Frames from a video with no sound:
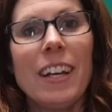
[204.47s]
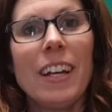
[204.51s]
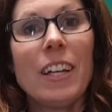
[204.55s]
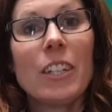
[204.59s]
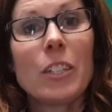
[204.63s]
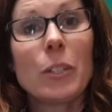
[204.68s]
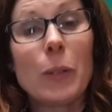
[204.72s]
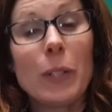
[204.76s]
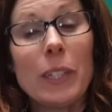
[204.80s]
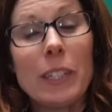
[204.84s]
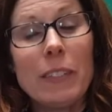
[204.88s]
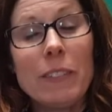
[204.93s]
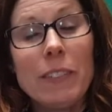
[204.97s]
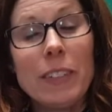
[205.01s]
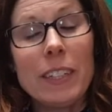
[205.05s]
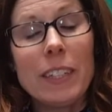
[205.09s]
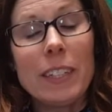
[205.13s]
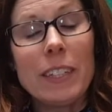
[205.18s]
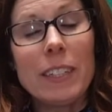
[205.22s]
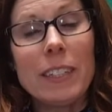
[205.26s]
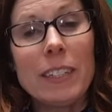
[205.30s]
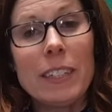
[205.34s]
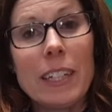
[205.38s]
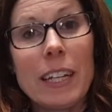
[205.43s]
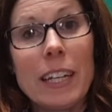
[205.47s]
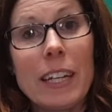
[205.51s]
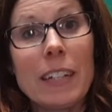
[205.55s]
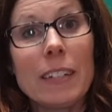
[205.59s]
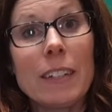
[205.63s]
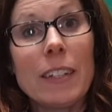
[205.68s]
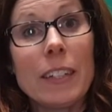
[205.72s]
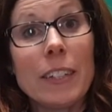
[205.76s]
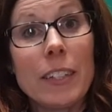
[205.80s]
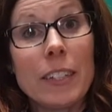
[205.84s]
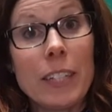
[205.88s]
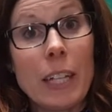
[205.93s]
So I live
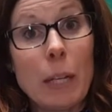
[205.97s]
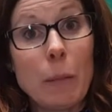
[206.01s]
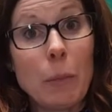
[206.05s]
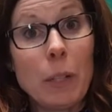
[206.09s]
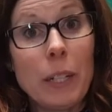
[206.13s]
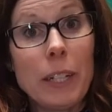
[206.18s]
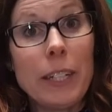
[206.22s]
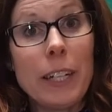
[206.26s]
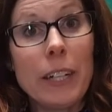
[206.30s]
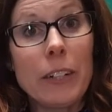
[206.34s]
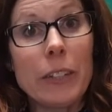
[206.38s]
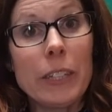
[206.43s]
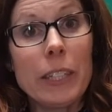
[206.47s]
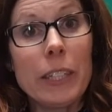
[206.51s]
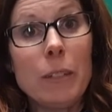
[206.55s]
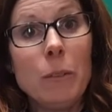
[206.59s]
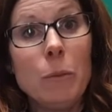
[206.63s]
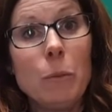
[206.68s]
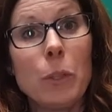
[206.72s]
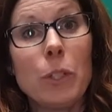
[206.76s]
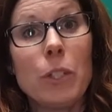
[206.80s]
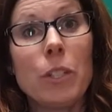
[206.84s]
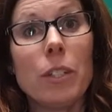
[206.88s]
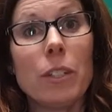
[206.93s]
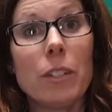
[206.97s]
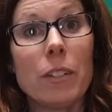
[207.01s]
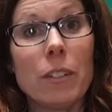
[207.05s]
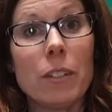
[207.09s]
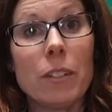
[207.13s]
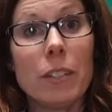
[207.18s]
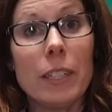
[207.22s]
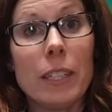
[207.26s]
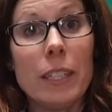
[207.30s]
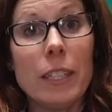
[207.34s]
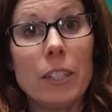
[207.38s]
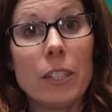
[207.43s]
at the Tabor Lake area, which
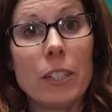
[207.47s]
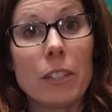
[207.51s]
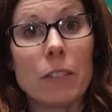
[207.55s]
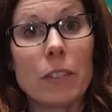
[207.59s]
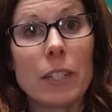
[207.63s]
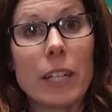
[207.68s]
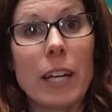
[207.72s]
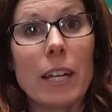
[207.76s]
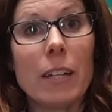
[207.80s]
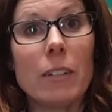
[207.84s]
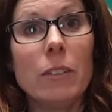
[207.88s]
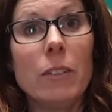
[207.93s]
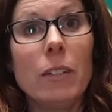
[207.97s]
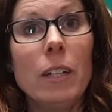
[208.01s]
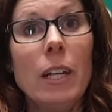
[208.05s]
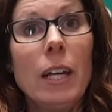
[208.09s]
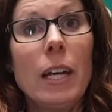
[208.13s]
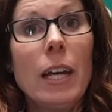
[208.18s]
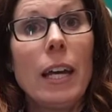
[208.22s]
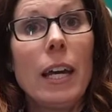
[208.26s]
is east of town.